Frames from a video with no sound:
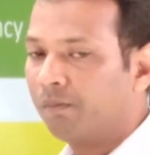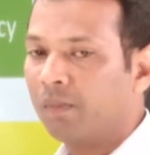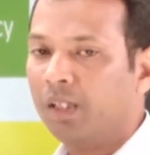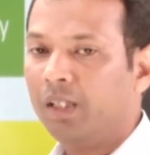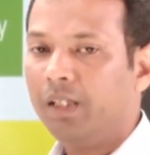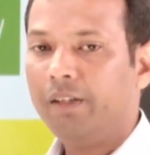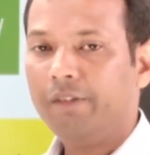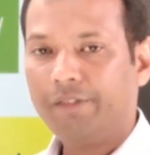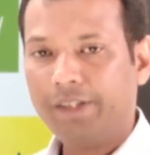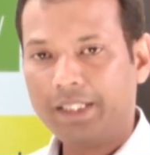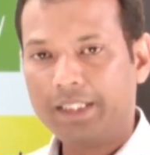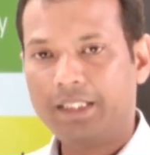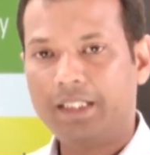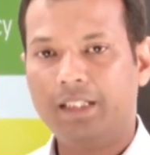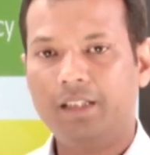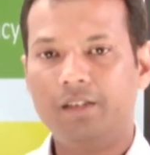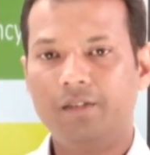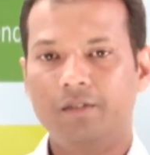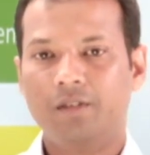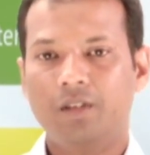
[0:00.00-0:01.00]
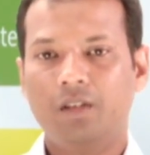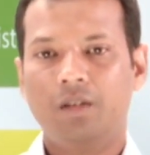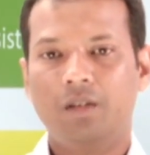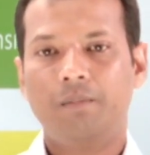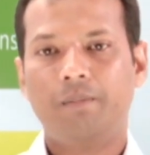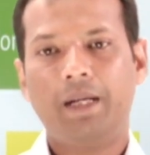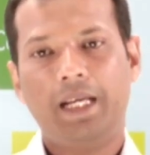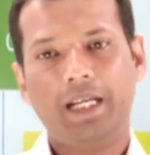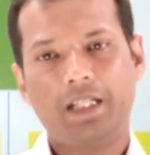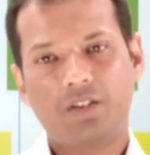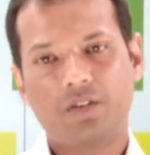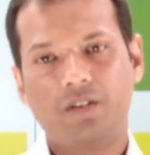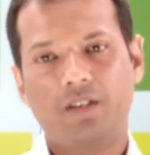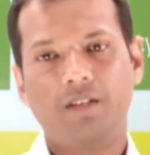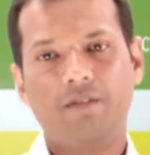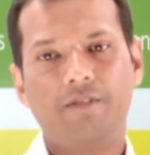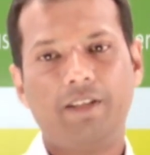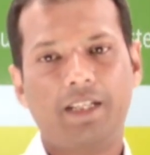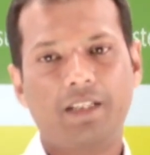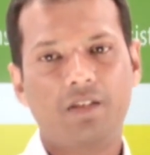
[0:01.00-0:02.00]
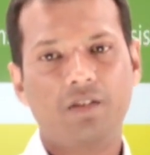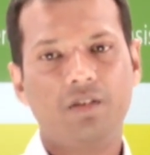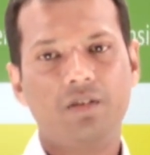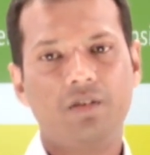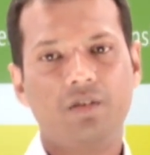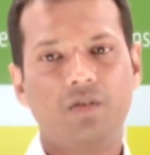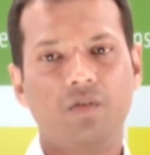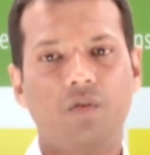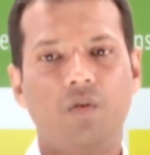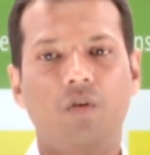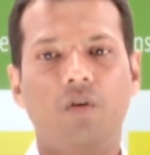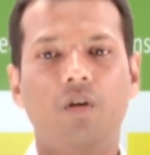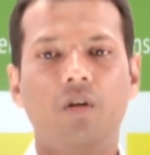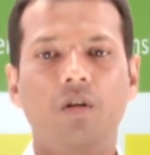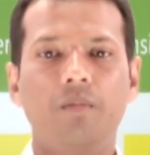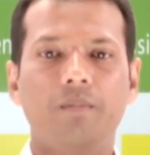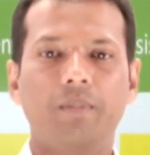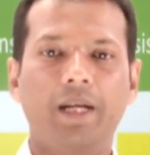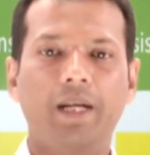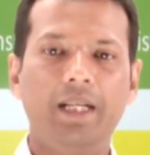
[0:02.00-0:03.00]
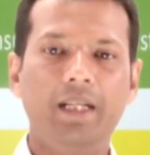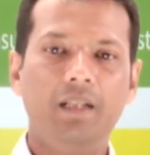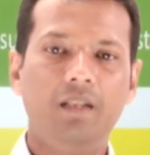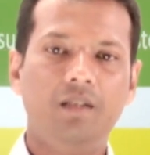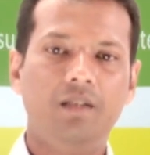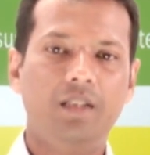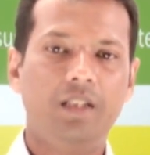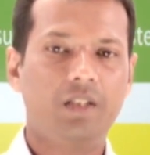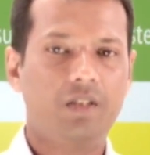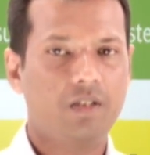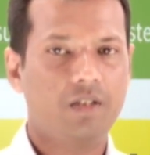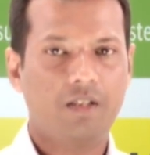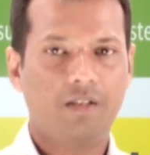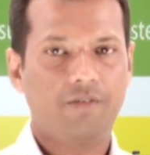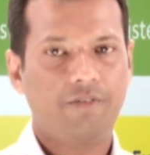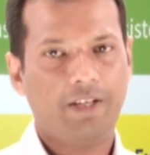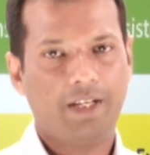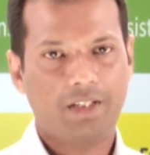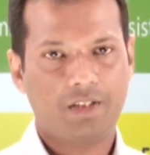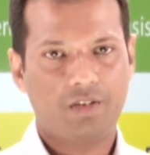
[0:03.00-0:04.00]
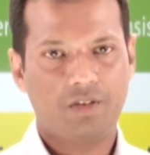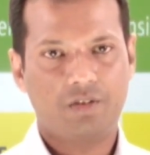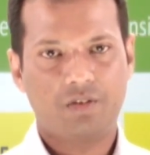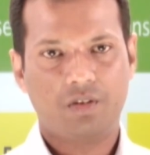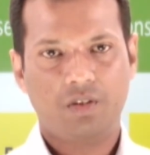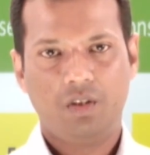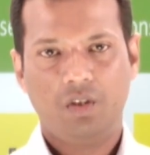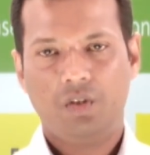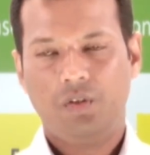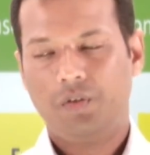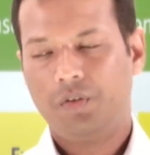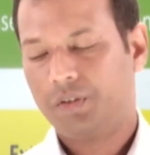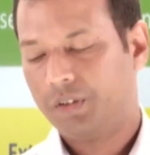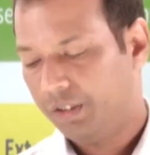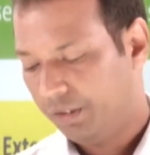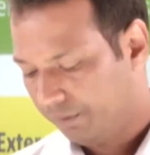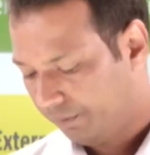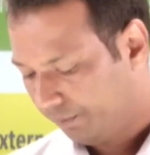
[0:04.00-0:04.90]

affected by external factors or by internal factors. Okay.